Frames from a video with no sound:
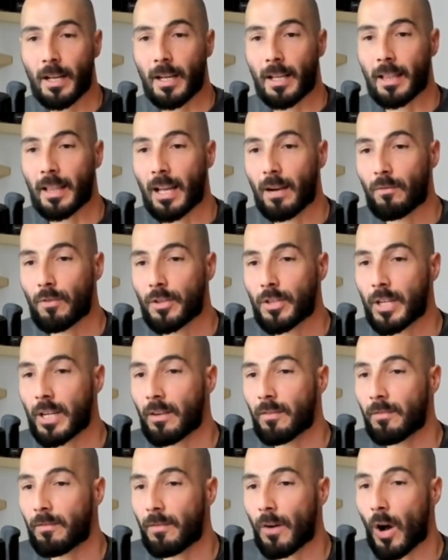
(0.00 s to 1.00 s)
leveraging
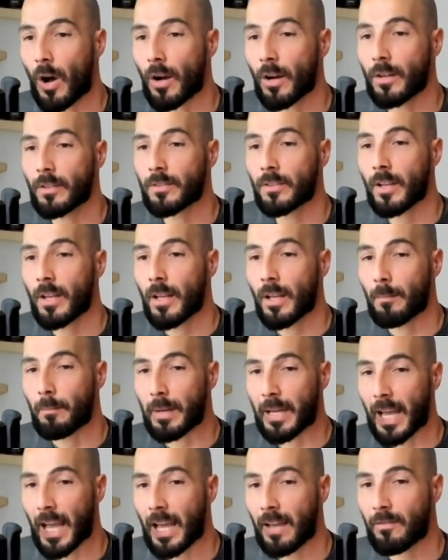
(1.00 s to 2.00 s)
Fogg's
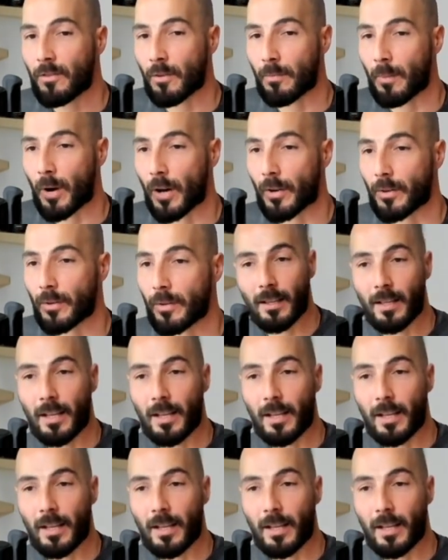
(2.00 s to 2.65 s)
behavior model,